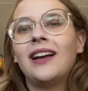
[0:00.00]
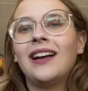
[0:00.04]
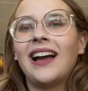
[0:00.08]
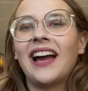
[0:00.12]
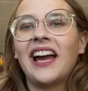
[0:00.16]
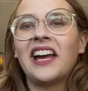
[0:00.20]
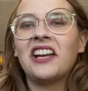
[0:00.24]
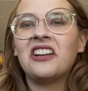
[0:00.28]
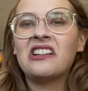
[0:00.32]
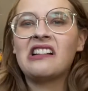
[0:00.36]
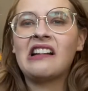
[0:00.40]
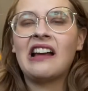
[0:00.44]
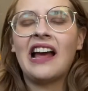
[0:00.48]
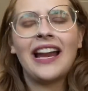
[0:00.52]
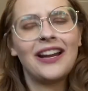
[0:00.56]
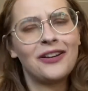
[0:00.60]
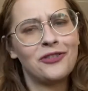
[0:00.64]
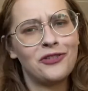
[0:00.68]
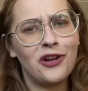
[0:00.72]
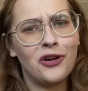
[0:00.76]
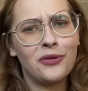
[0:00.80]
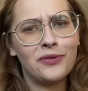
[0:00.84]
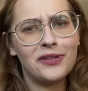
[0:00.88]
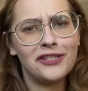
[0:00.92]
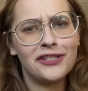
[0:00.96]
I don't
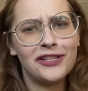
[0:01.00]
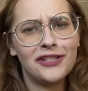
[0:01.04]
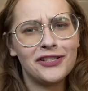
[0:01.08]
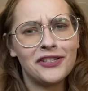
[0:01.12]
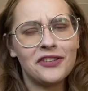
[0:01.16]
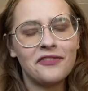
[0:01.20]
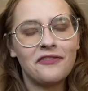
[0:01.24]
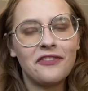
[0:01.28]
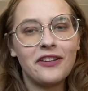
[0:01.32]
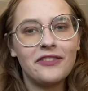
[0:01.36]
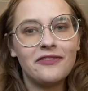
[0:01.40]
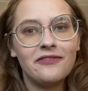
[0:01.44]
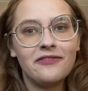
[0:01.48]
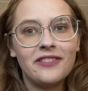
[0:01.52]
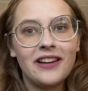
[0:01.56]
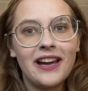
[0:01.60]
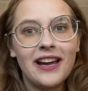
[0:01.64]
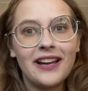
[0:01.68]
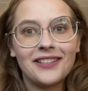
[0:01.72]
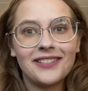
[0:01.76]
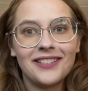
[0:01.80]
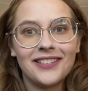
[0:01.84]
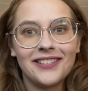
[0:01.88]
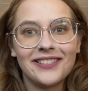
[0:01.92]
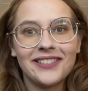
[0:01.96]
know, is this a fun
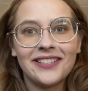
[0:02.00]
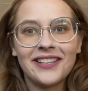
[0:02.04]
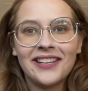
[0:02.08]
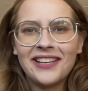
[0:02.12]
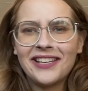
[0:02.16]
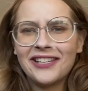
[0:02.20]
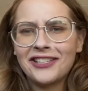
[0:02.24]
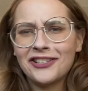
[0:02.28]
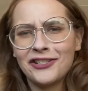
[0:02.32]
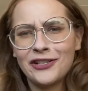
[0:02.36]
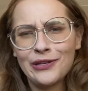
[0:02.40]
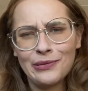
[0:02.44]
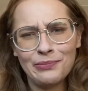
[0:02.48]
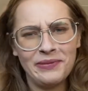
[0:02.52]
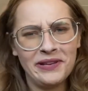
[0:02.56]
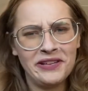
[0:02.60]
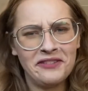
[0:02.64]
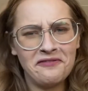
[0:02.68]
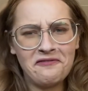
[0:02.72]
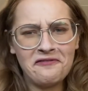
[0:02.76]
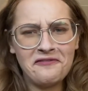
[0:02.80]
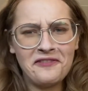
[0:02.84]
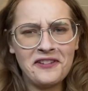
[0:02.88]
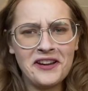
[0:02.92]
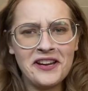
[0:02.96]
fact? Is shipping
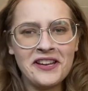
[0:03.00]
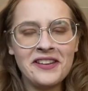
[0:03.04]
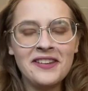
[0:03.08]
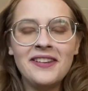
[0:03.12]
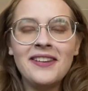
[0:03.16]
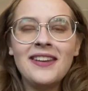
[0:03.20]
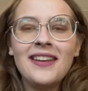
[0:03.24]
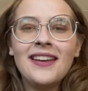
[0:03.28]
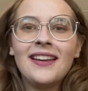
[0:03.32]
fun?